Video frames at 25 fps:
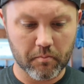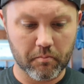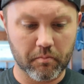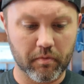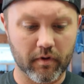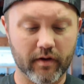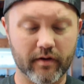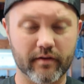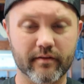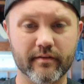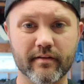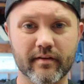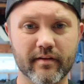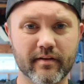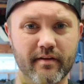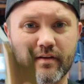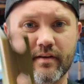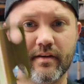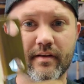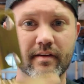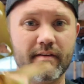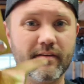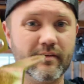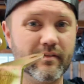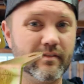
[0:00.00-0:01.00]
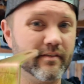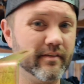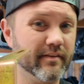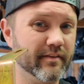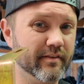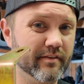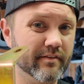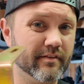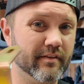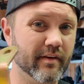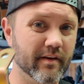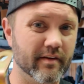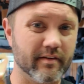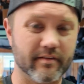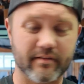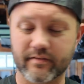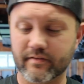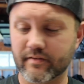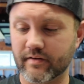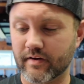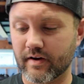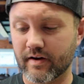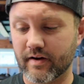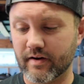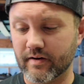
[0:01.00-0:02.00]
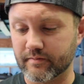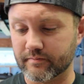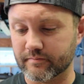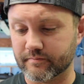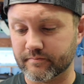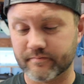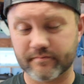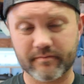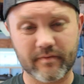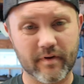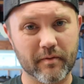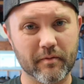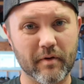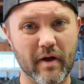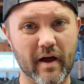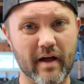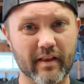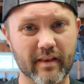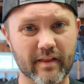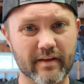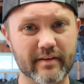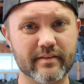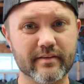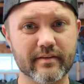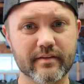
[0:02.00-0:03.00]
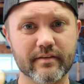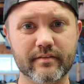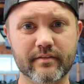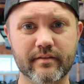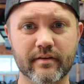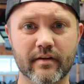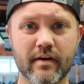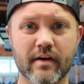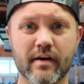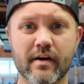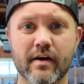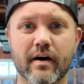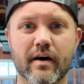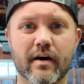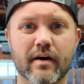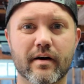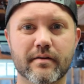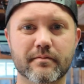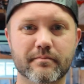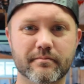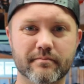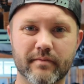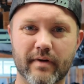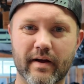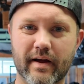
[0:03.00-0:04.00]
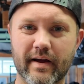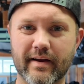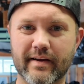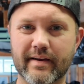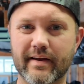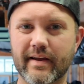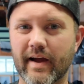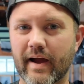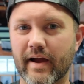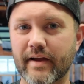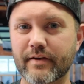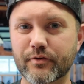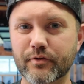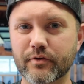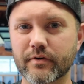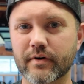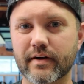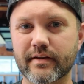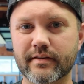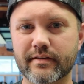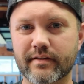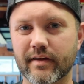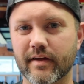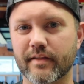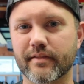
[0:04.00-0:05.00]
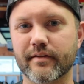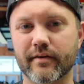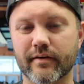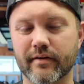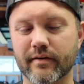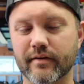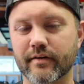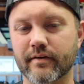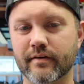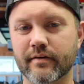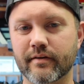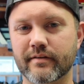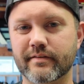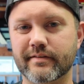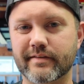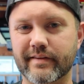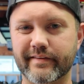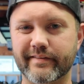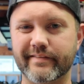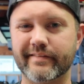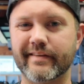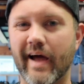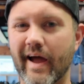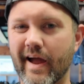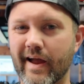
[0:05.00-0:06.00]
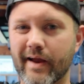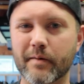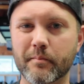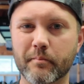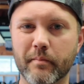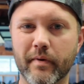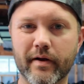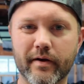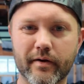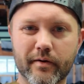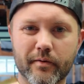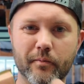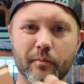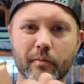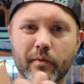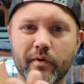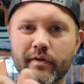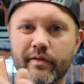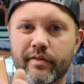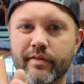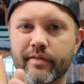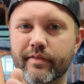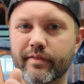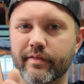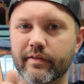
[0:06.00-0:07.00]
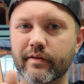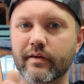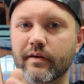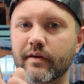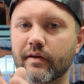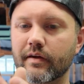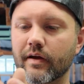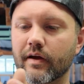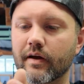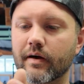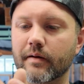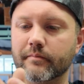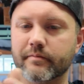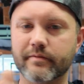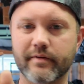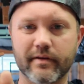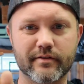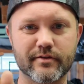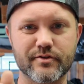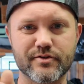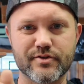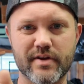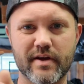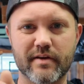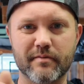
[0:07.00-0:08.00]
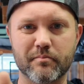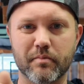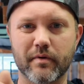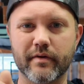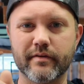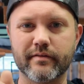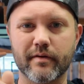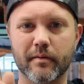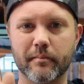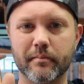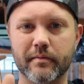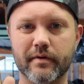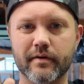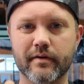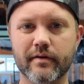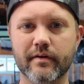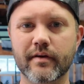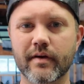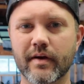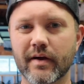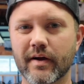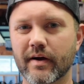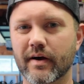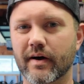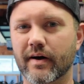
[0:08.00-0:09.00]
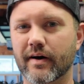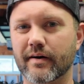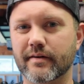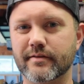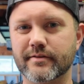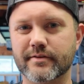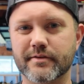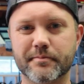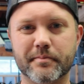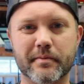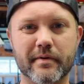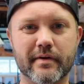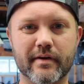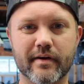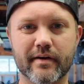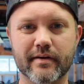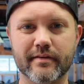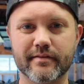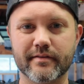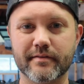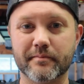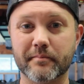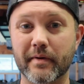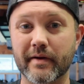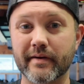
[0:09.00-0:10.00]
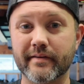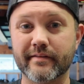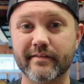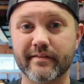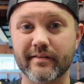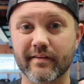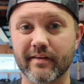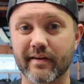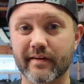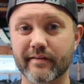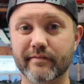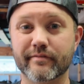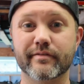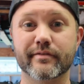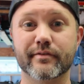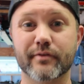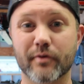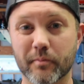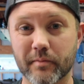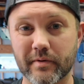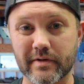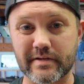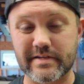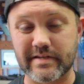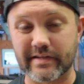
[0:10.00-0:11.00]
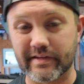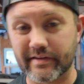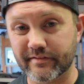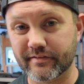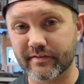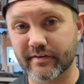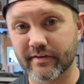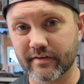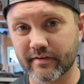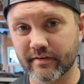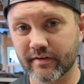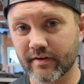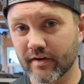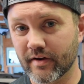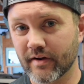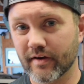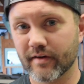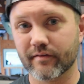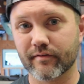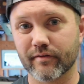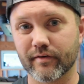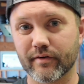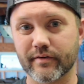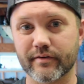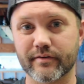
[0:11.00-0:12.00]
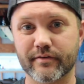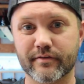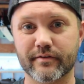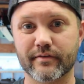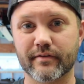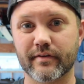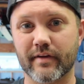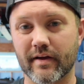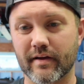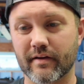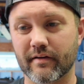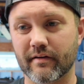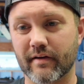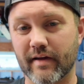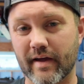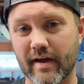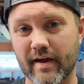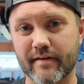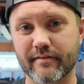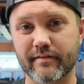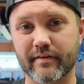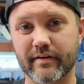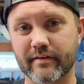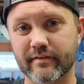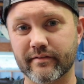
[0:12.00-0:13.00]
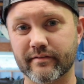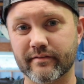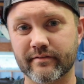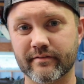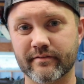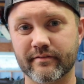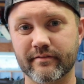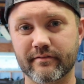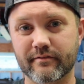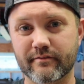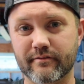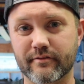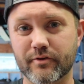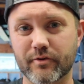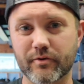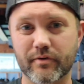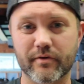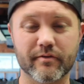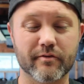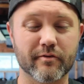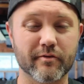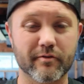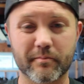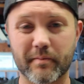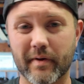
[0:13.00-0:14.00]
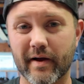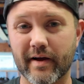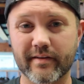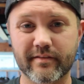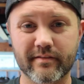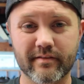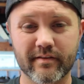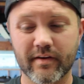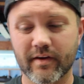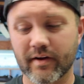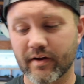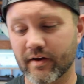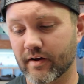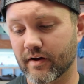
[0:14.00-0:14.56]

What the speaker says: But this is nice. I like this. I do like the other design better with the selector shaft brace up here, just because it makes life so much easier versus having two different spots.